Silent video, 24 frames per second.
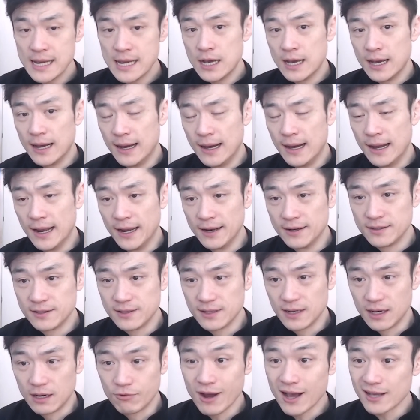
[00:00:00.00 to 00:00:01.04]
and
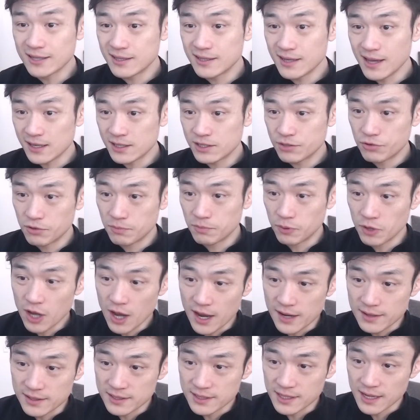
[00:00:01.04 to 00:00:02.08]
Rassie actually
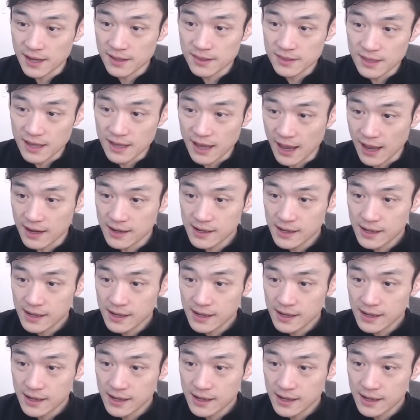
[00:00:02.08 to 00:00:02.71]
replied saying that